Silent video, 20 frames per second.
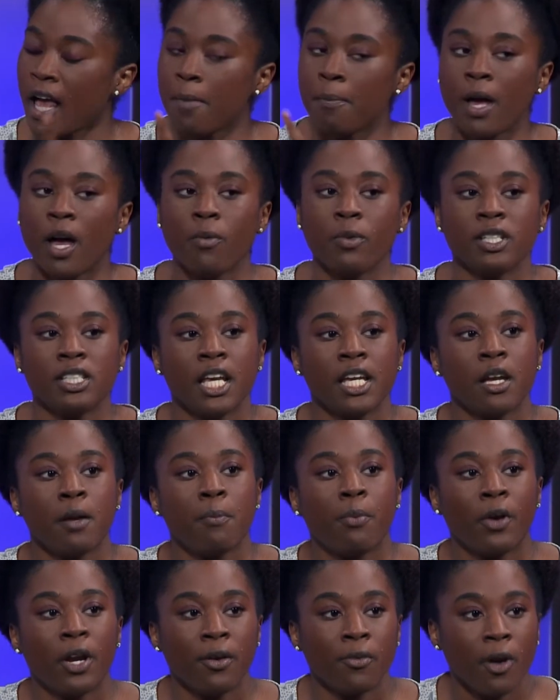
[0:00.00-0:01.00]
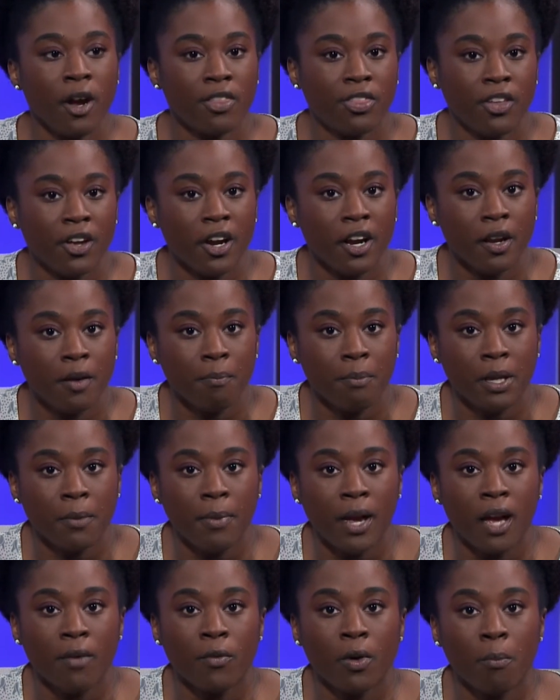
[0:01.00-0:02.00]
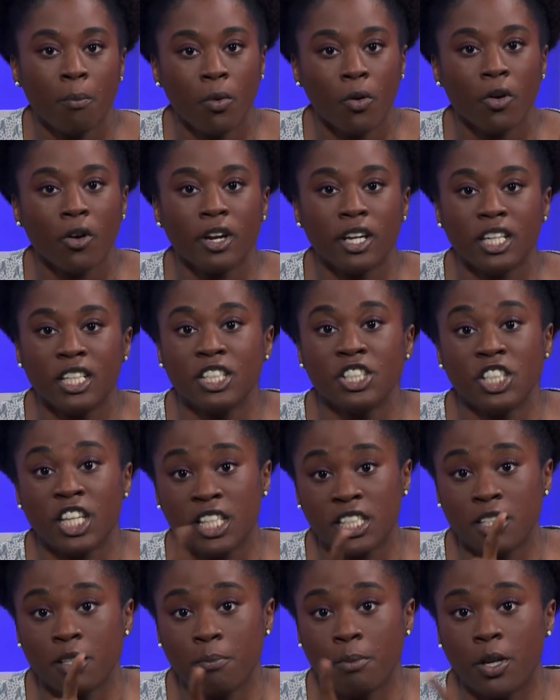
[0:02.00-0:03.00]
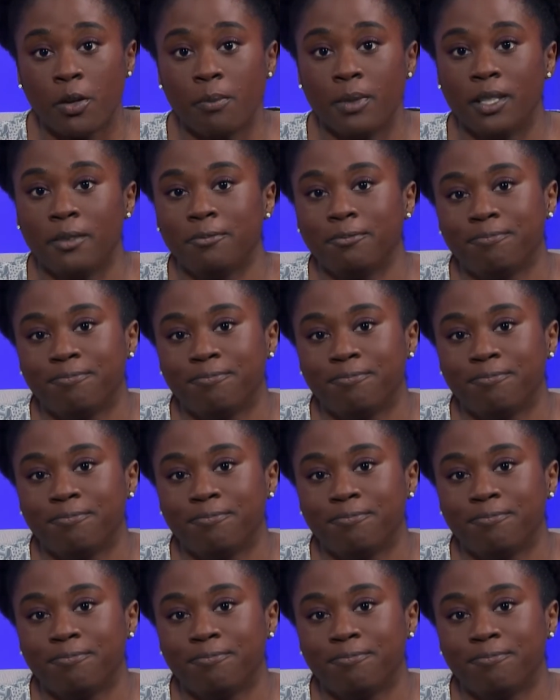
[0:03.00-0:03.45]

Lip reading: about we take a break right there and be back with more in just a moment.